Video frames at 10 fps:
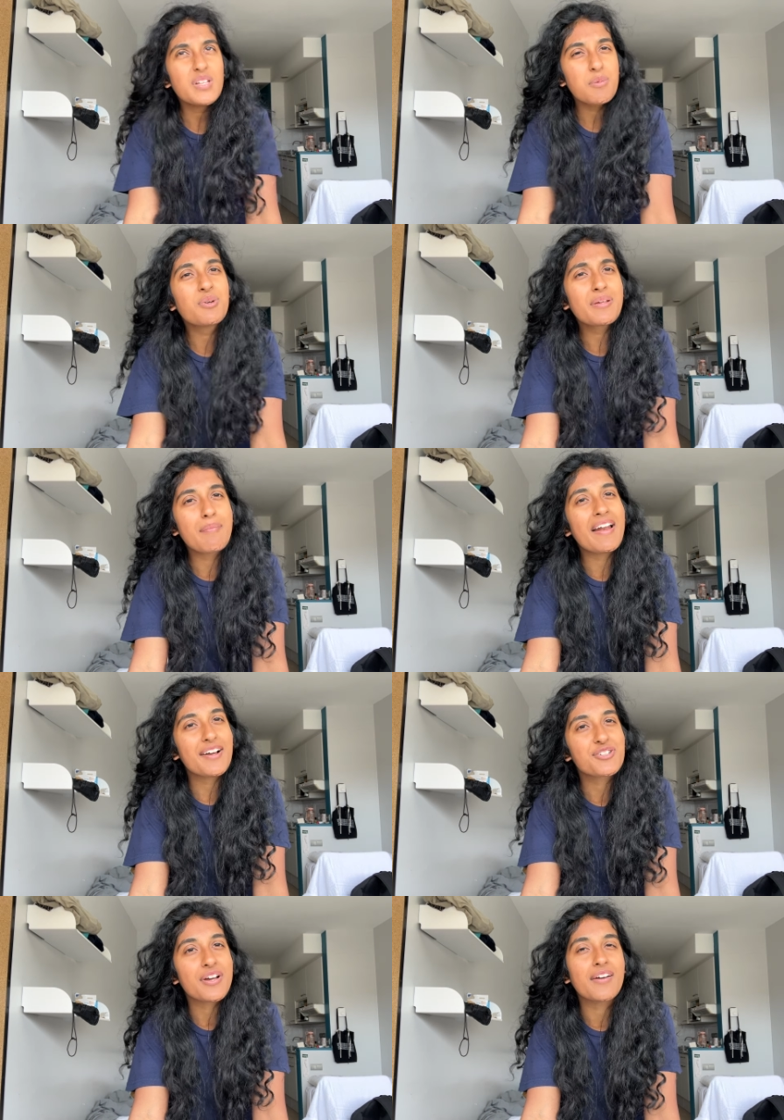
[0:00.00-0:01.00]
really mad
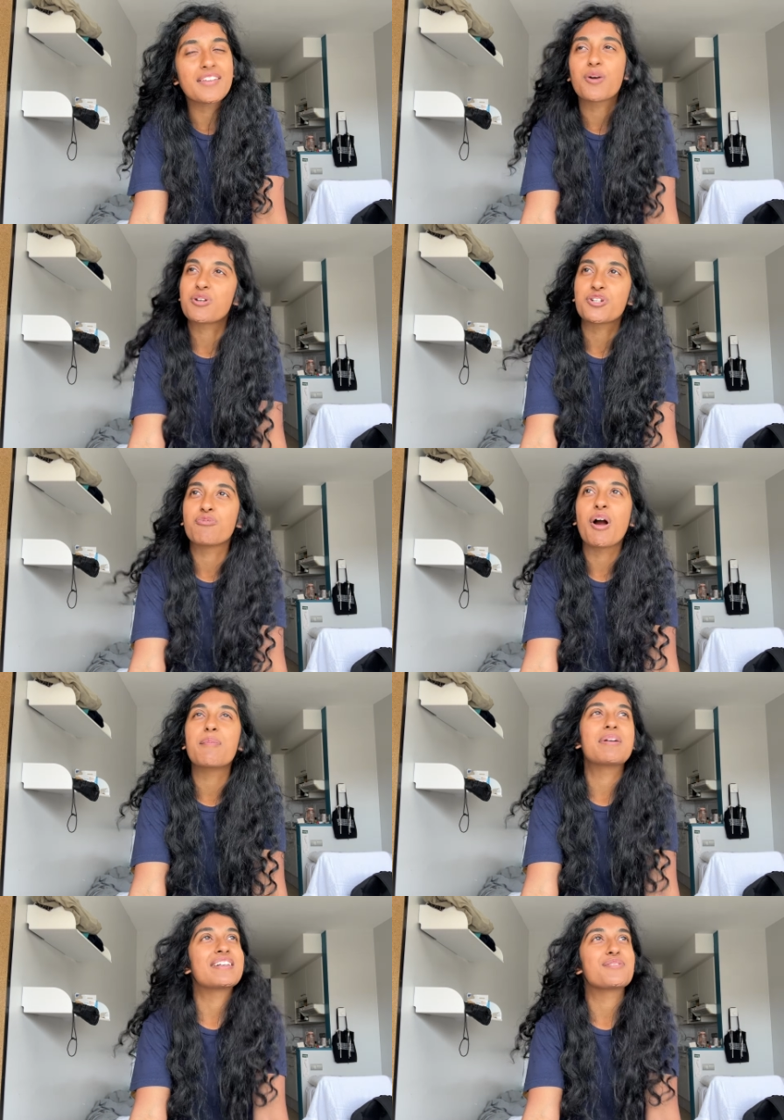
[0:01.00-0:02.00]
actually I got that question wrong
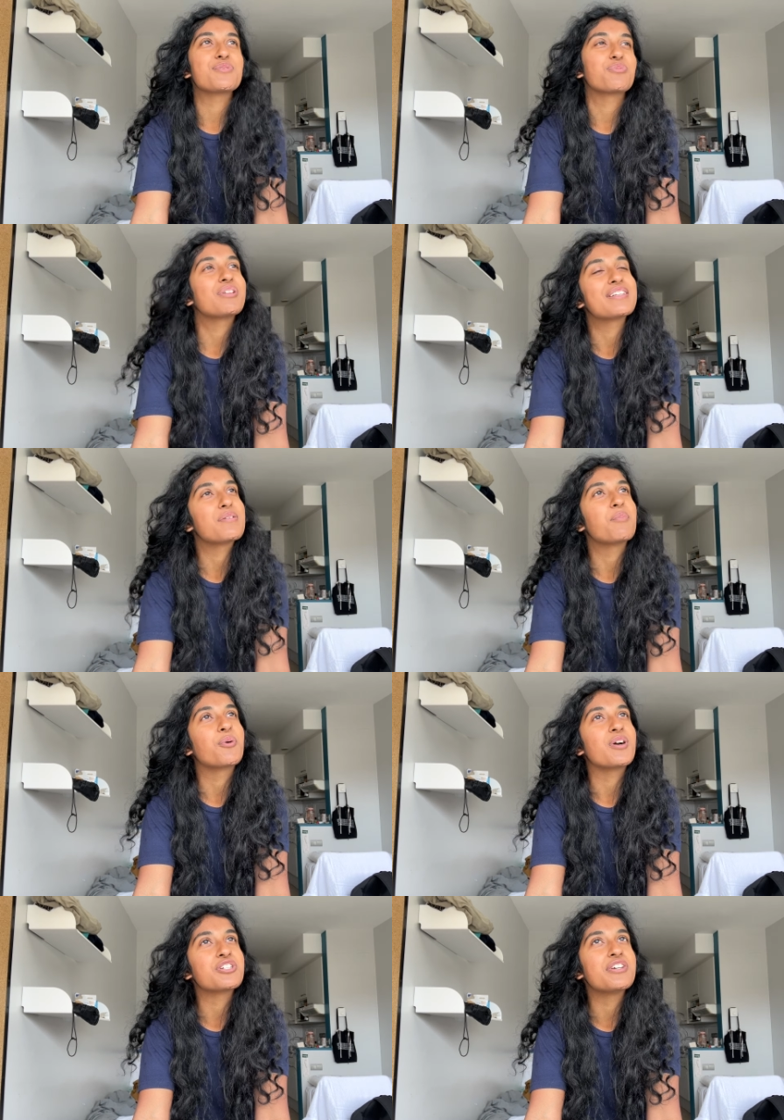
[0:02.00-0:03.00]
because it was a really simple
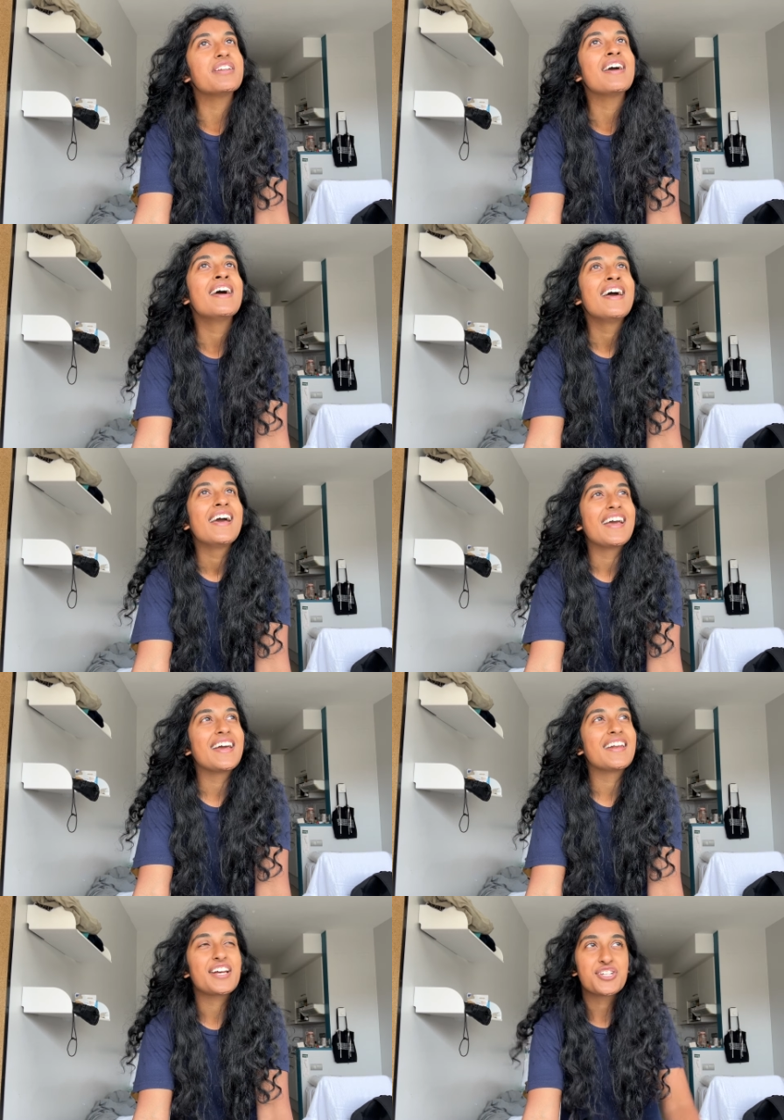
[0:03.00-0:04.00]
question.
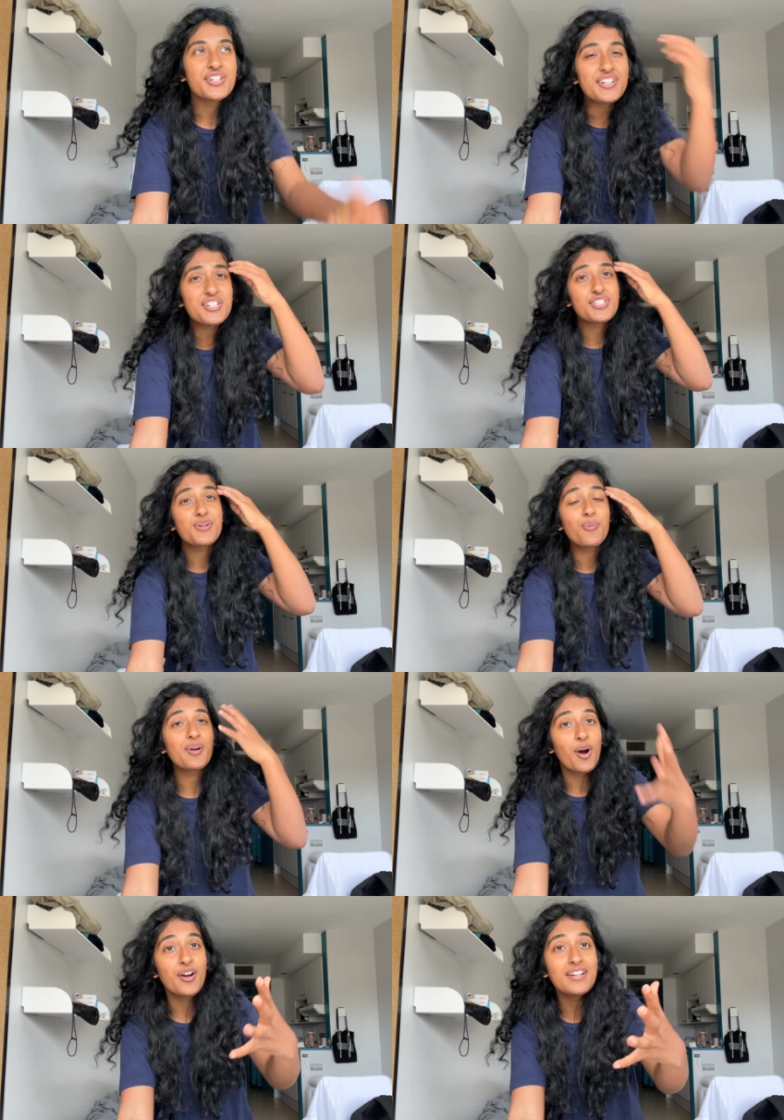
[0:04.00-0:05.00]
And I should have just known what
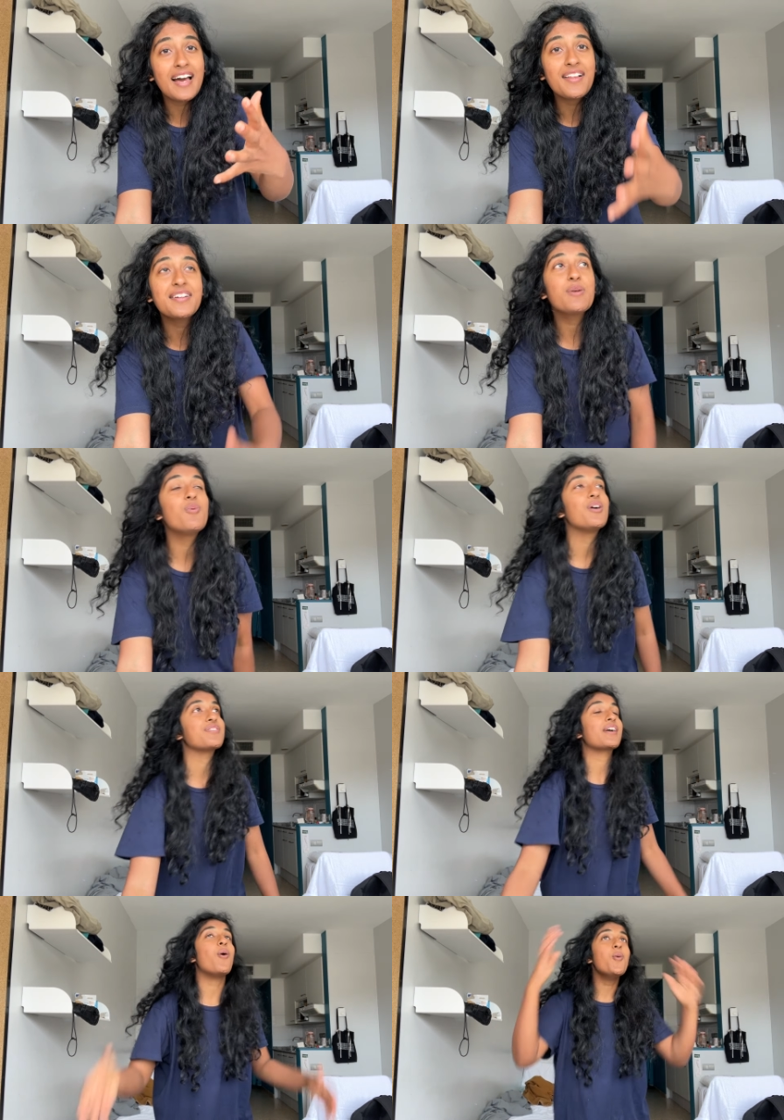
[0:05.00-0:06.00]
cardinality was.
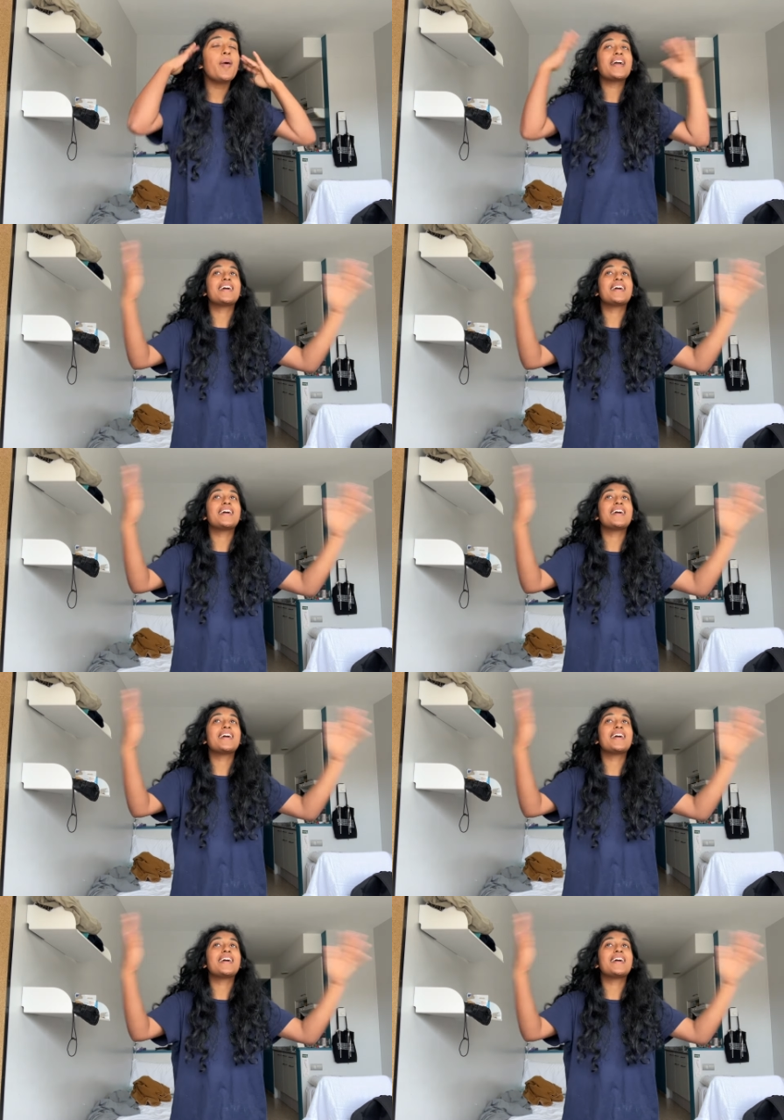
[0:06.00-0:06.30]
Like, oh my